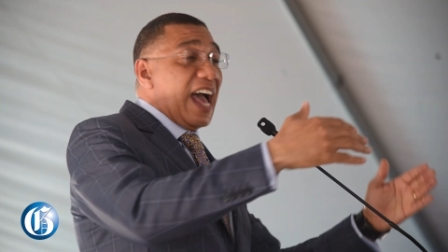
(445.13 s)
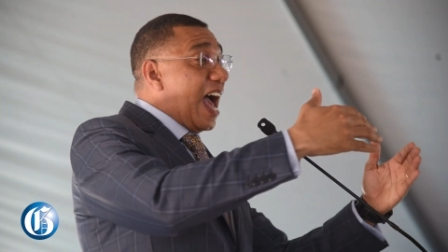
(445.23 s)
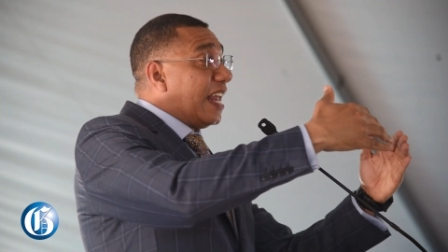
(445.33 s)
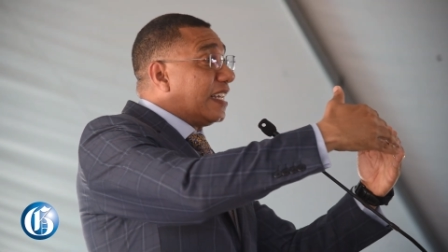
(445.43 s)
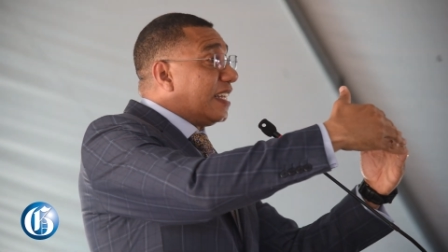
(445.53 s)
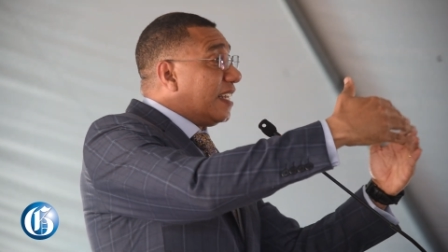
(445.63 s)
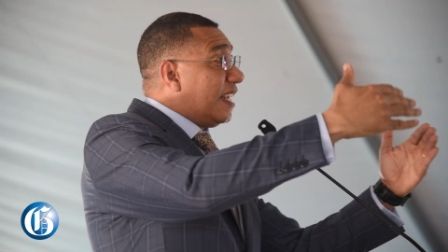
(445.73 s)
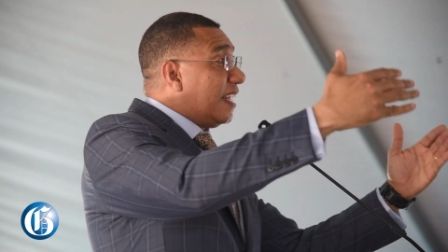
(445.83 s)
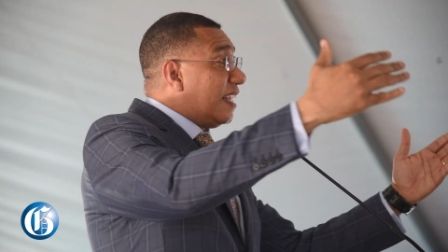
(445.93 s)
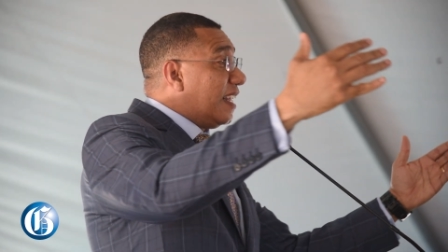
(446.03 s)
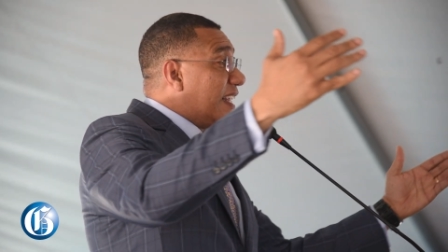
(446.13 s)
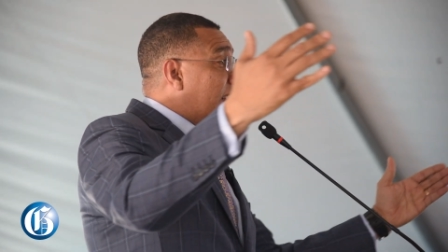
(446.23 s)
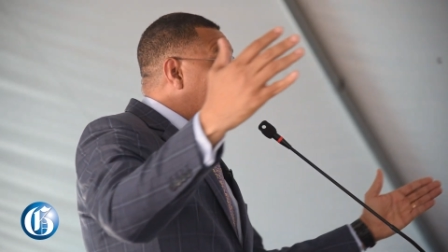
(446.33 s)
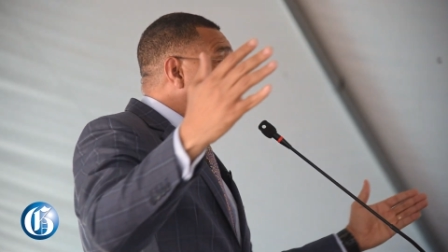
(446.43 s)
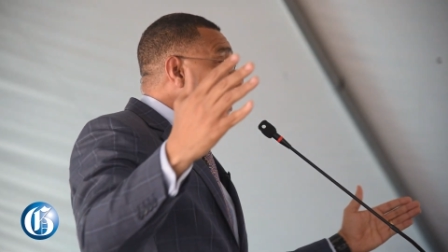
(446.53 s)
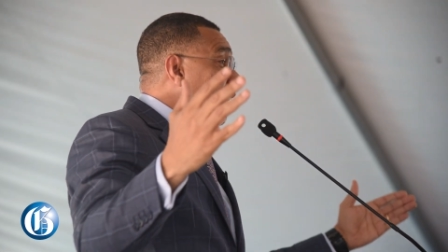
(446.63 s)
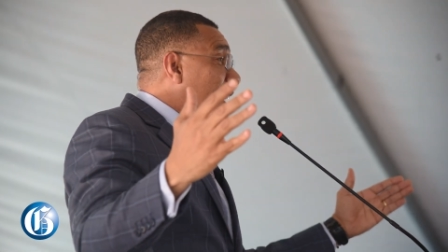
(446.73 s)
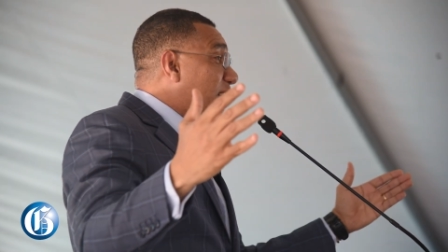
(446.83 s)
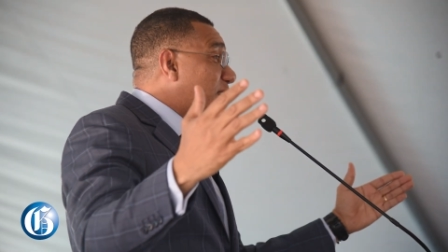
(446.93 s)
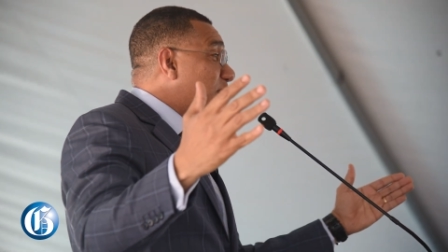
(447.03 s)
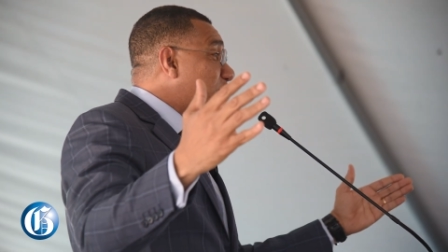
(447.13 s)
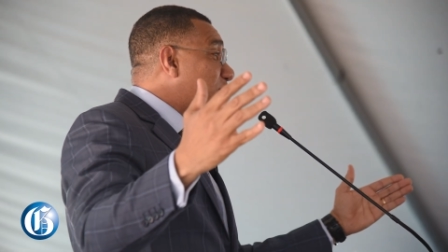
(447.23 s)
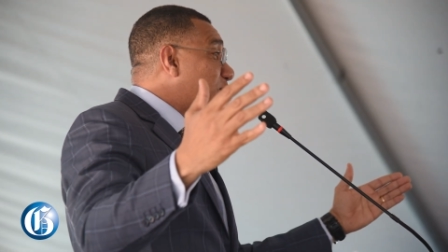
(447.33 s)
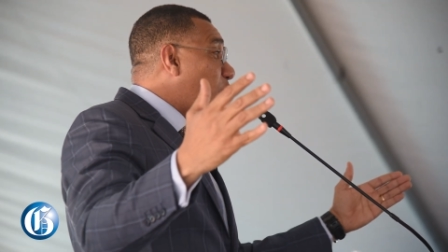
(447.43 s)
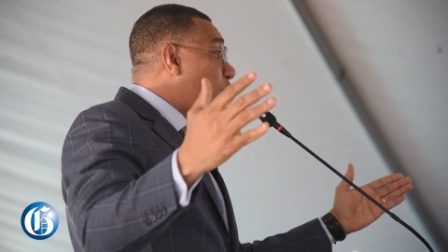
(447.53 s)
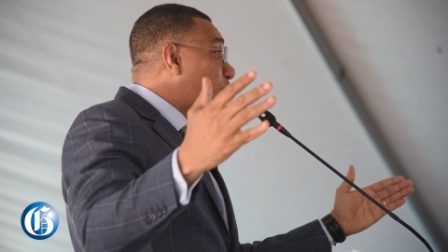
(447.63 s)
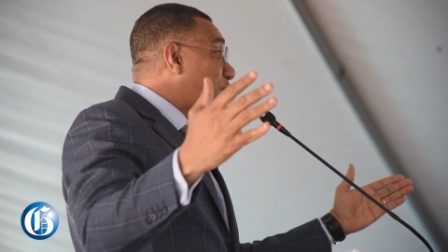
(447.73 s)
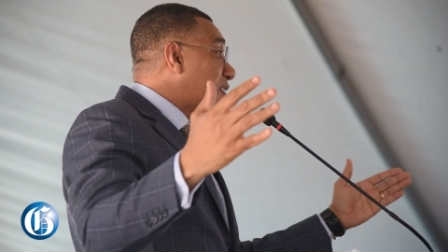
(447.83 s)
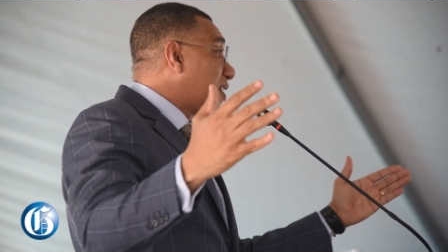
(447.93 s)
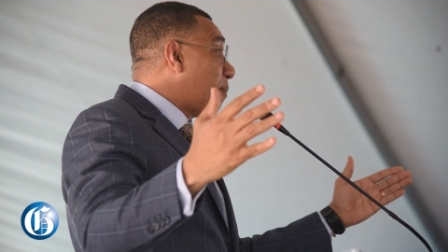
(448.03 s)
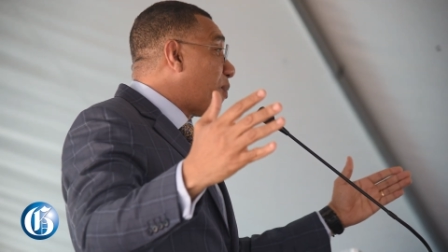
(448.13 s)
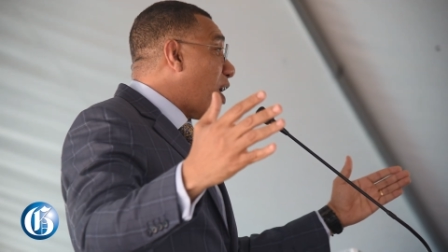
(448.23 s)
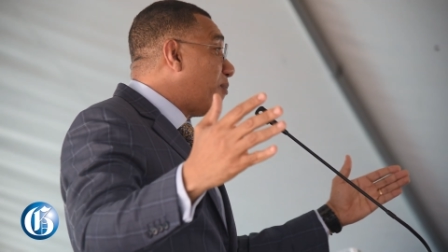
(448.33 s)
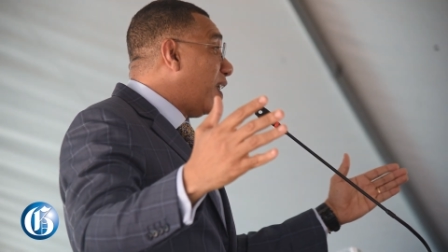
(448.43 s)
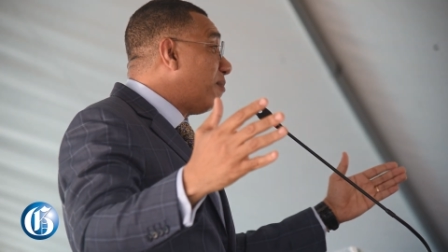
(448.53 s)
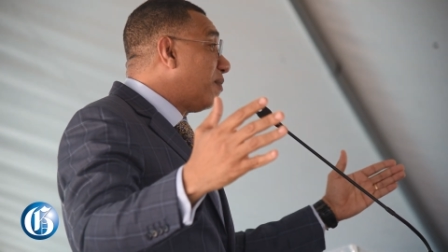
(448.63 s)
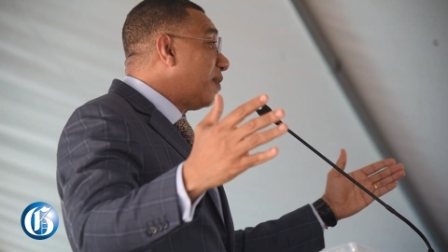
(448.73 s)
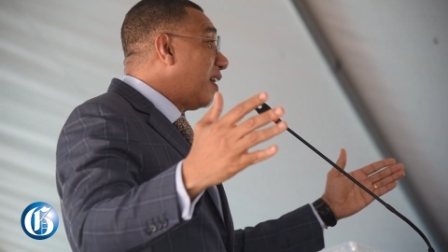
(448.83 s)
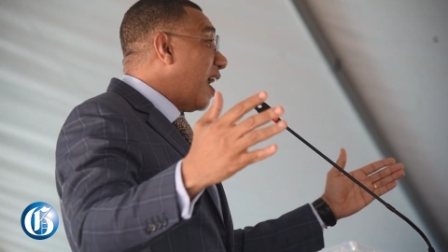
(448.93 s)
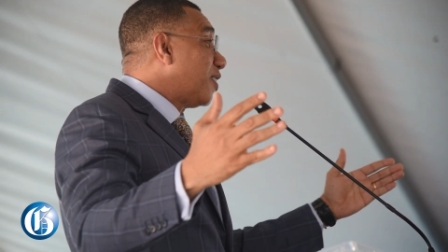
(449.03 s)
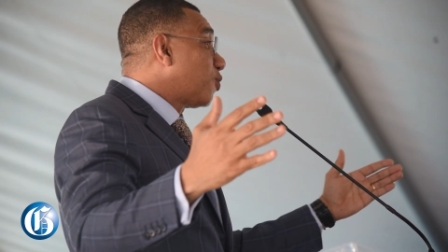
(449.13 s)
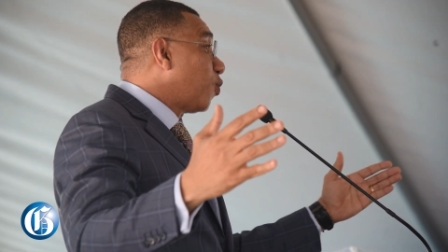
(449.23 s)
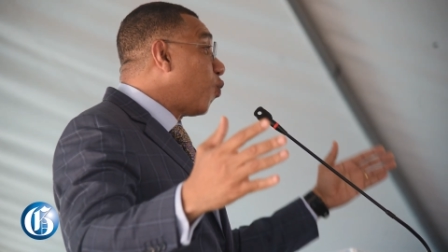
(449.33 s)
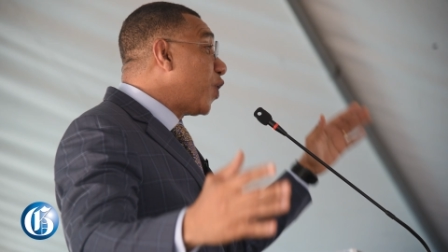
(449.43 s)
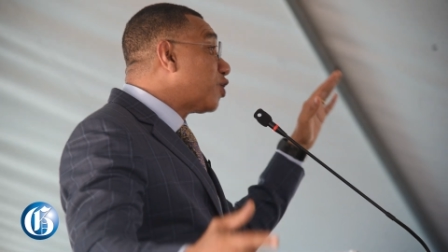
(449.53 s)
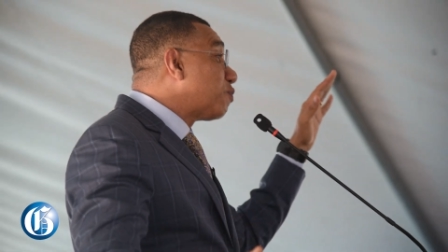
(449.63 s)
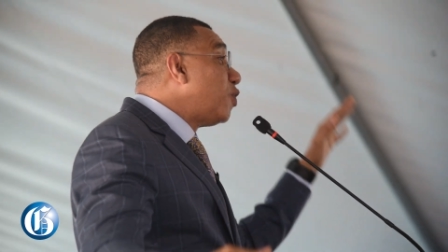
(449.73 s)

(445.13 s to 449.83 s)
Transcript: And it is now creating a problem as to which